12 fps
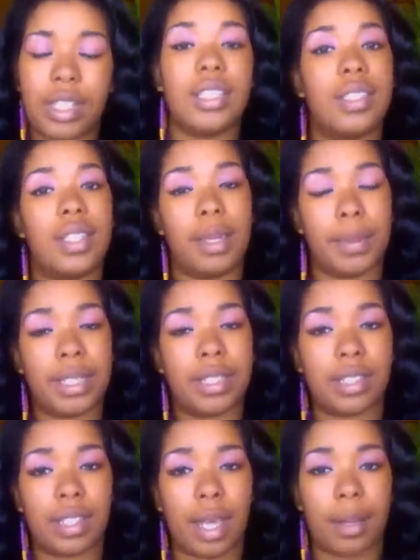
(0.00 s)
yeah, so let me
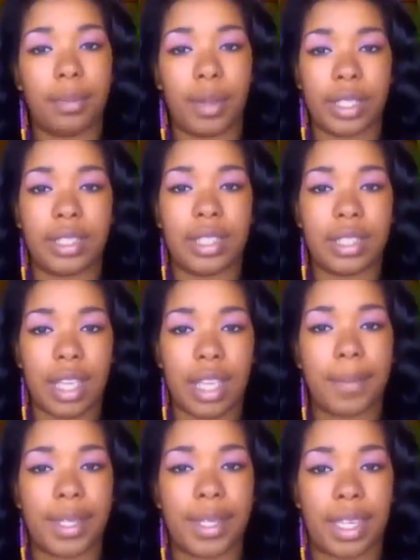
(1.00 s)
just stop wasting
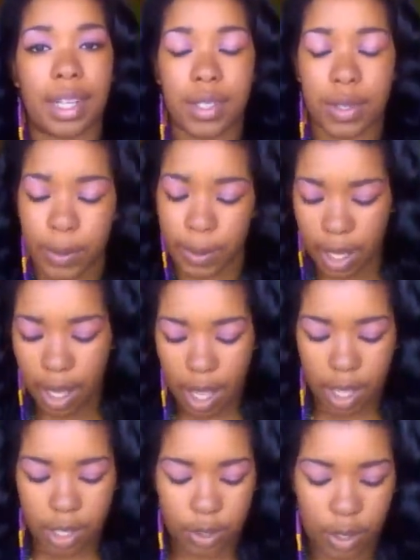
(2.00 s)
time and get into it.
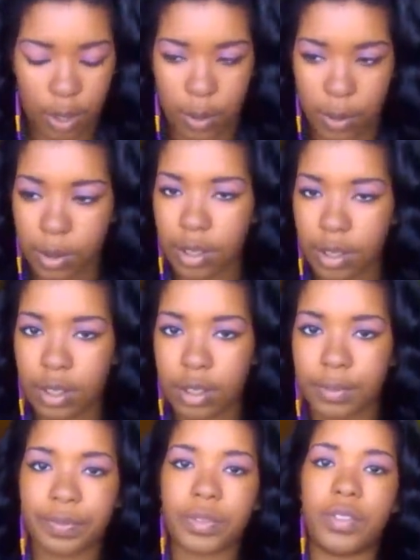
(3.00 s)
So,
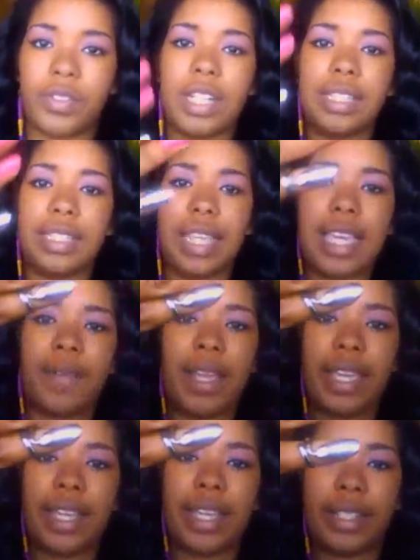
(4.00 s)
first thing
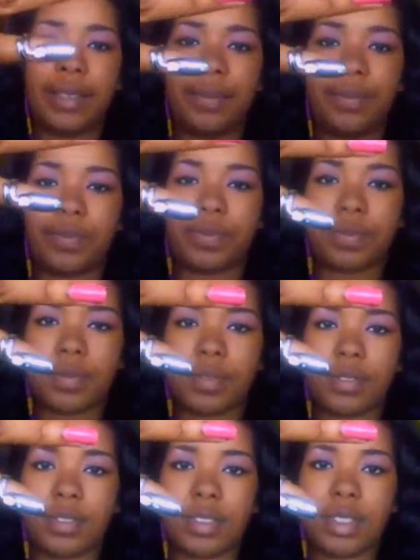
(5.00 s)
right here.
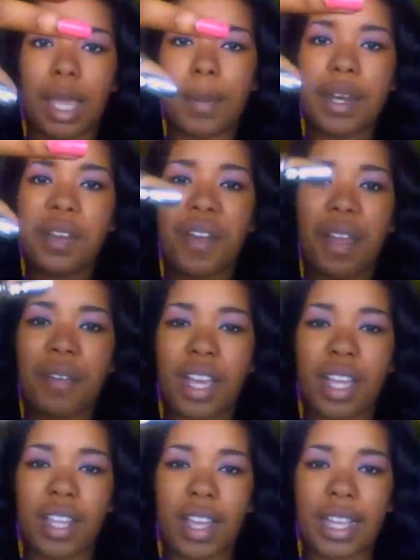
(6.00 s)
Now, my new
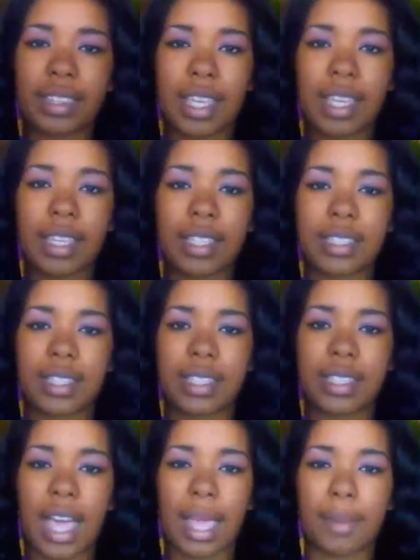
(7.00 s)
favorite color, I think, is
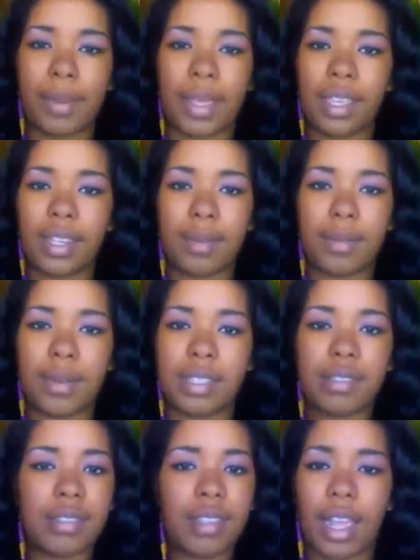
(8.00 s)
this hot
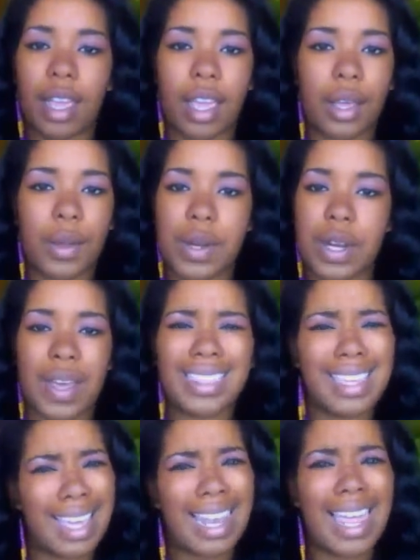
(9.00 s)
pinkness that I got going on.
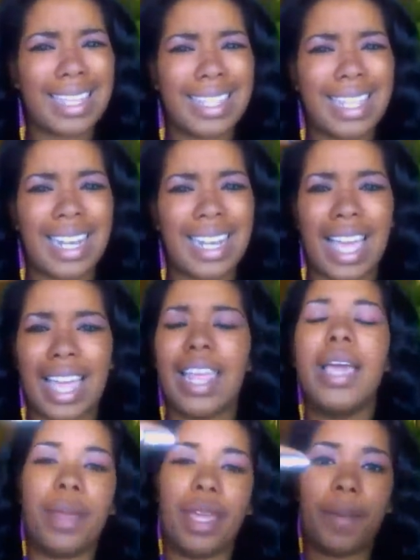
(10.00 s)
I think I like that a lot.
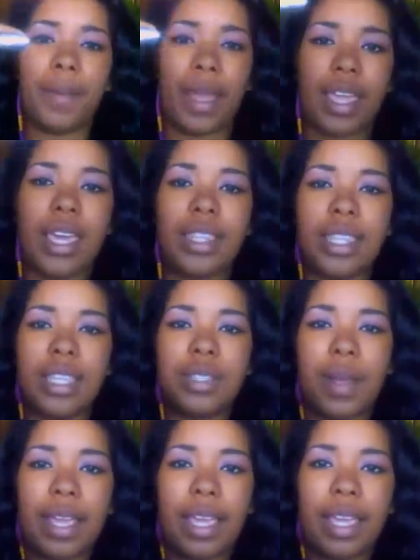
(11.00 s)
But anyway,
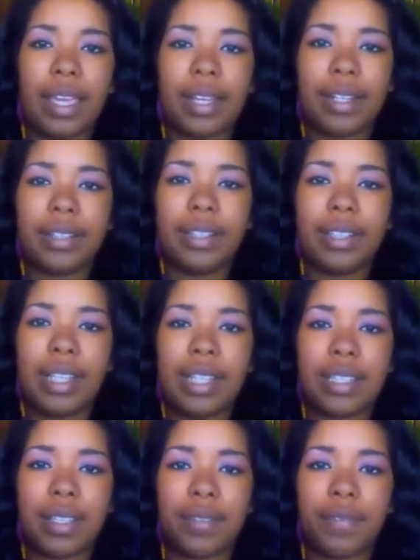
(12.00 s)
this right here
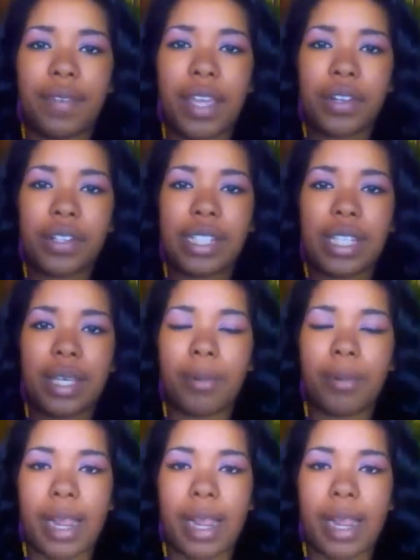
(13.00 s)
is a fingertip